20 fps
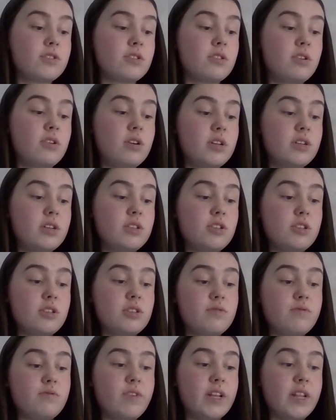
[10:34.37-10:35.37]
or not, and
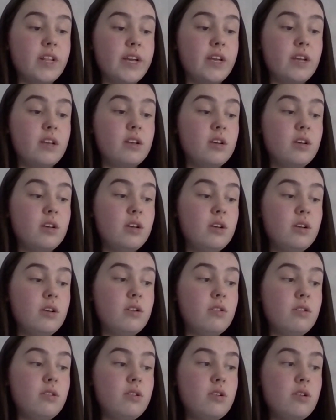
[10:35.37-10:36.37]
just really
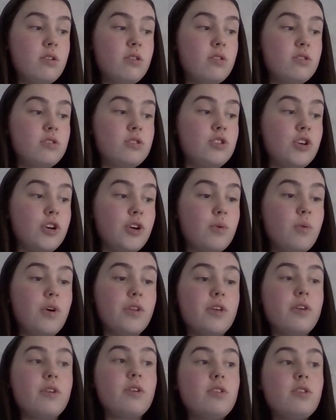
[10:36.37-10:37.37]
do one
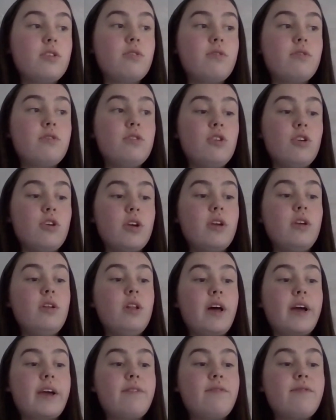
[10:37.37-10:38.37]
that you
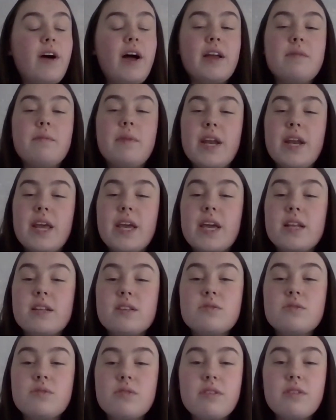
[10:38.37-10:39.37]
like find meaning in,
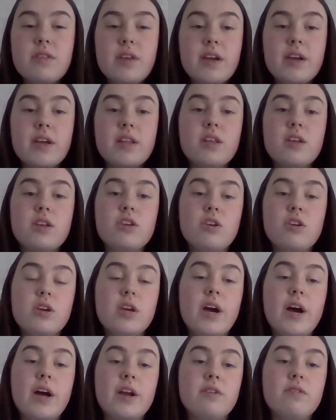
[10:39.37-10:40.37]
sort of thing, and that you
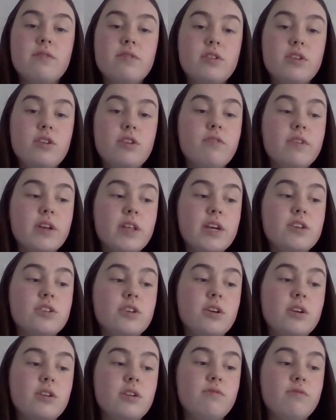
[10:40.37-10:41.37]
really
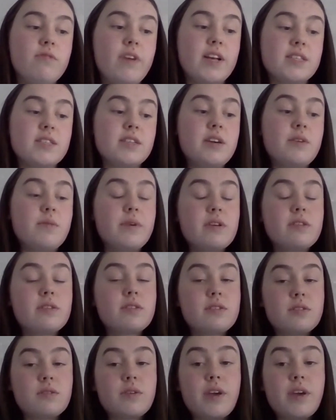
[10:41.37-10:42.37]
do resonate with.
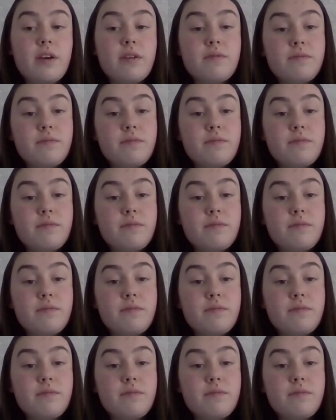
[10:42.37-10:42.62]
So yeah.